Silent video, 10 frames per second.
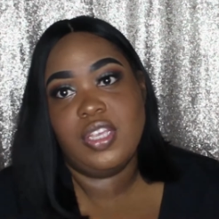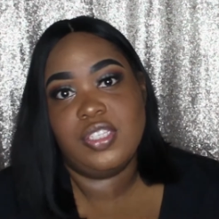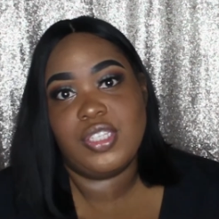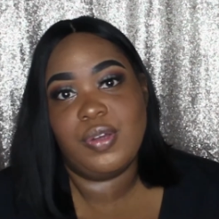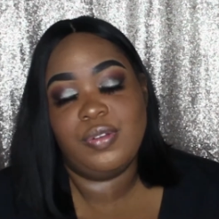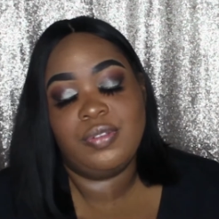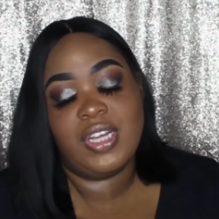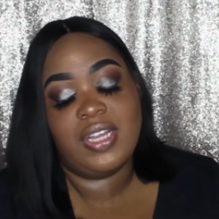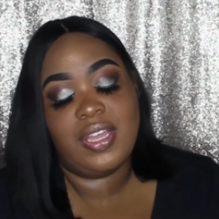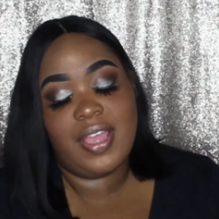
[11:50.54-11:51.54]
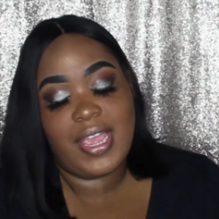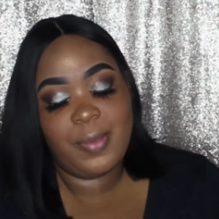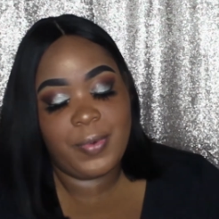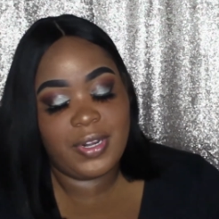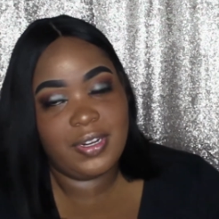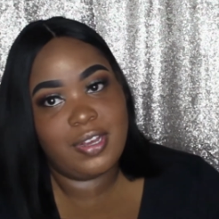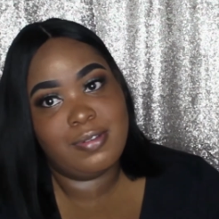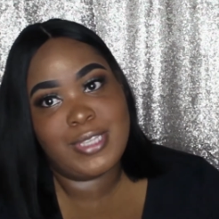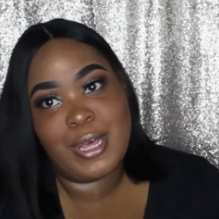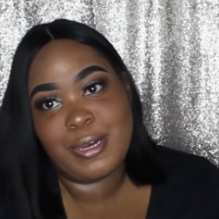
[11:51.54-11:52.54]
So A1
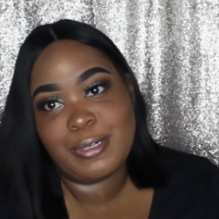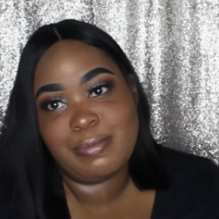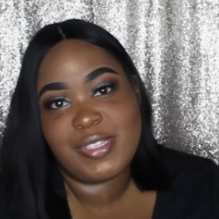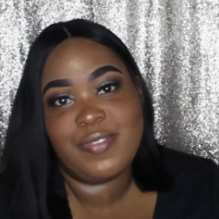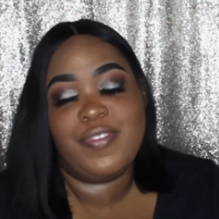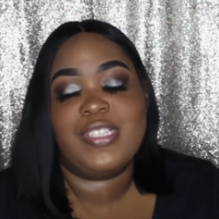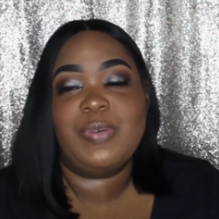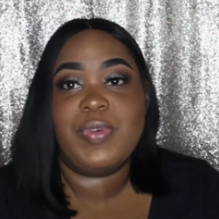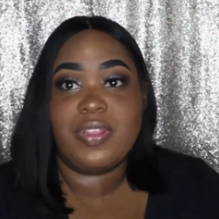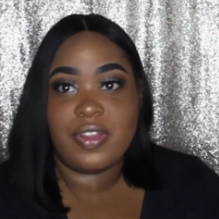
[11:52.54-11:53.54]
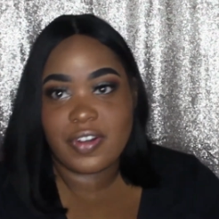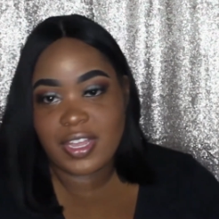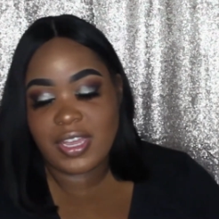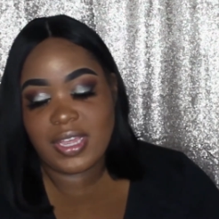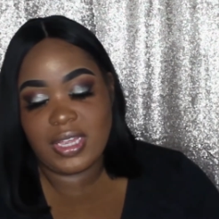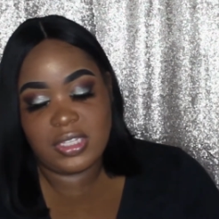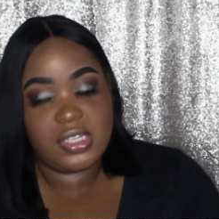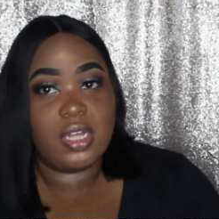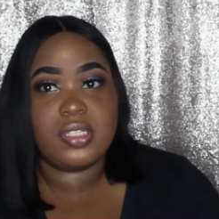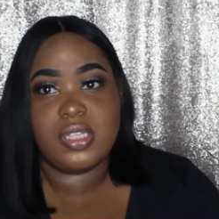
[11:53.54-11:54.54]
goes home to visit with Lyrica and
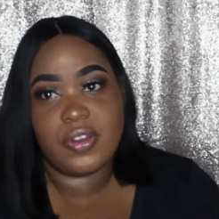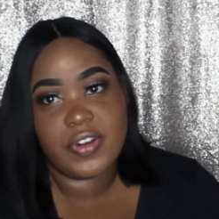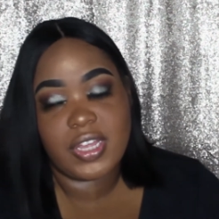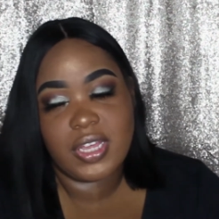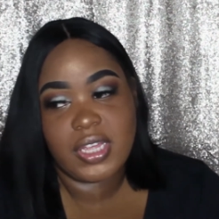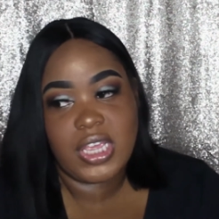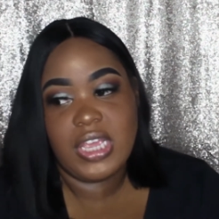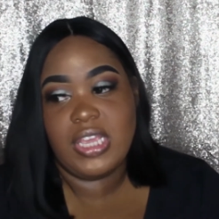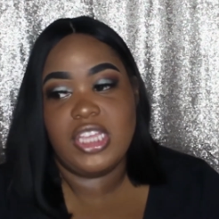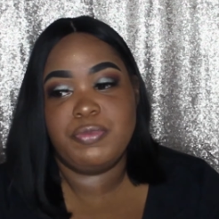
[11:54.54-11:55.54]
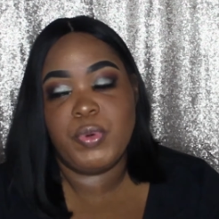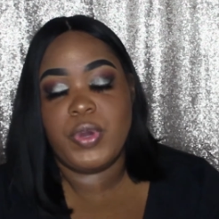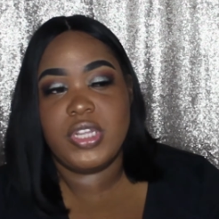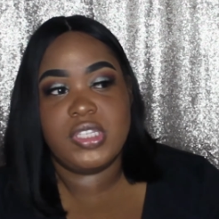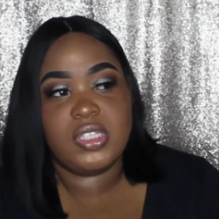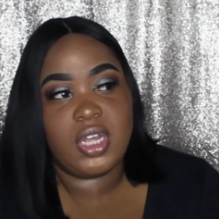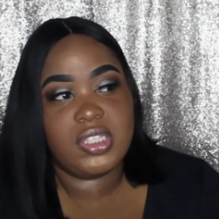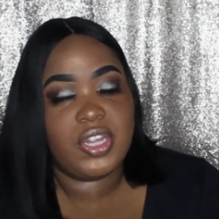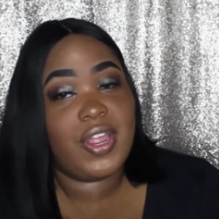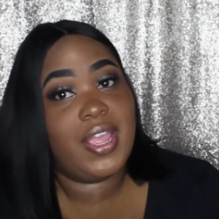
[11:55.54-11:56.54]
talk to Lyrica. He's been wanting to
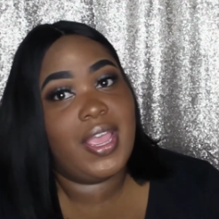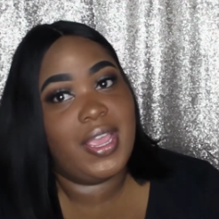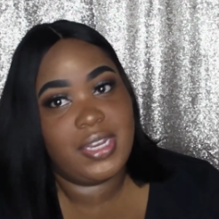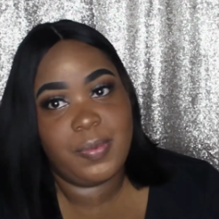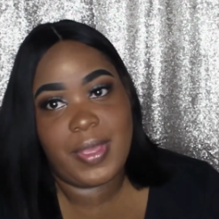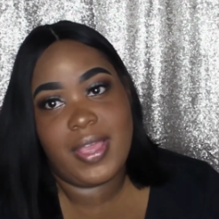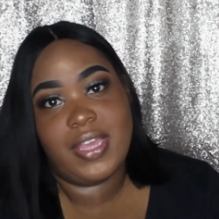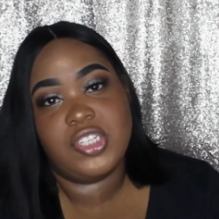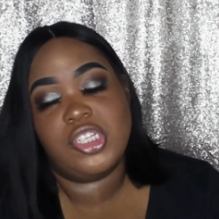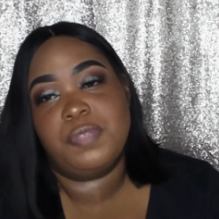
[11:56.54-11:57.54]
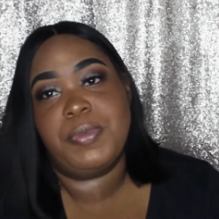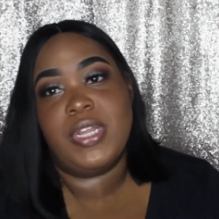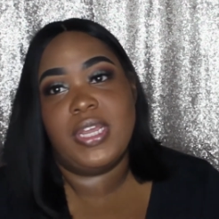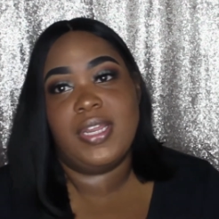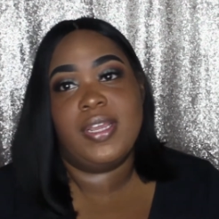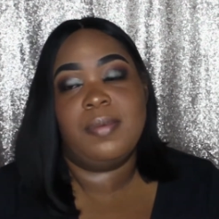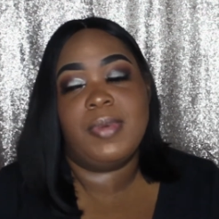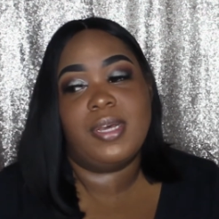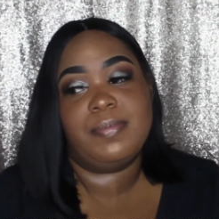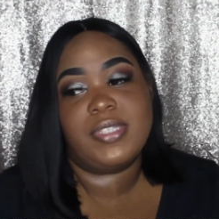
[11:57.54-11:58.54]
talk to her anyway, and she's been hitting
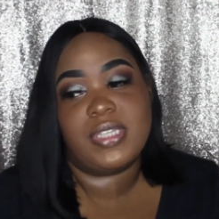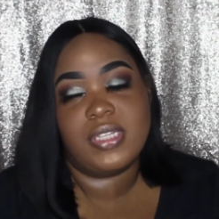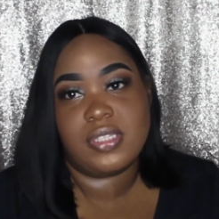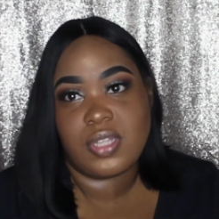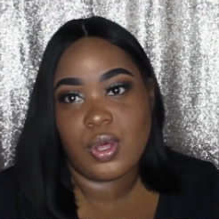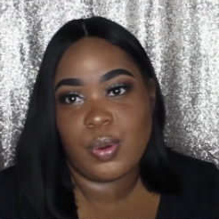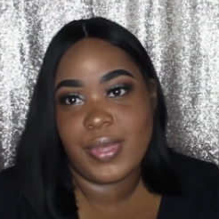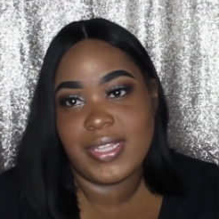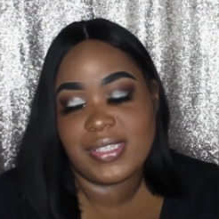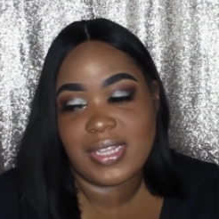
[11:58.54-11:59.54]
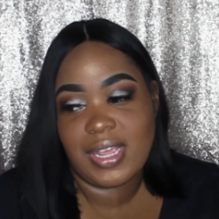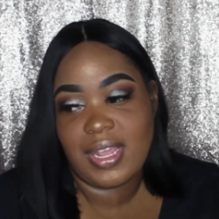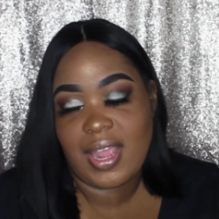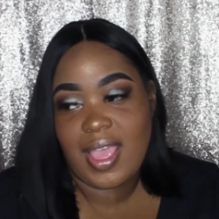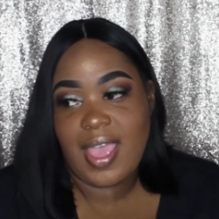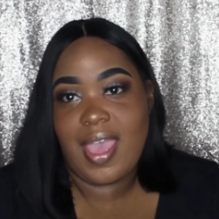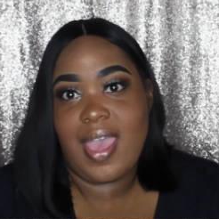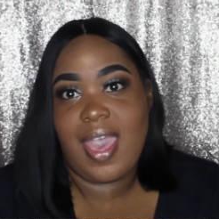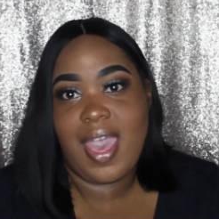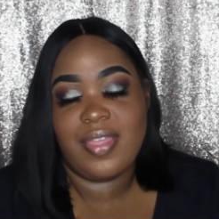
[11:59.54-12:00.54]
him up since the whole incident
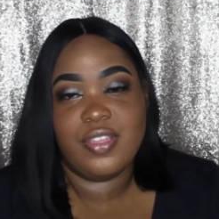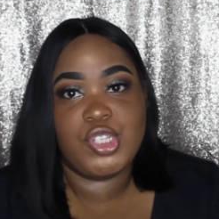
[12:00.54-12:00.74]
at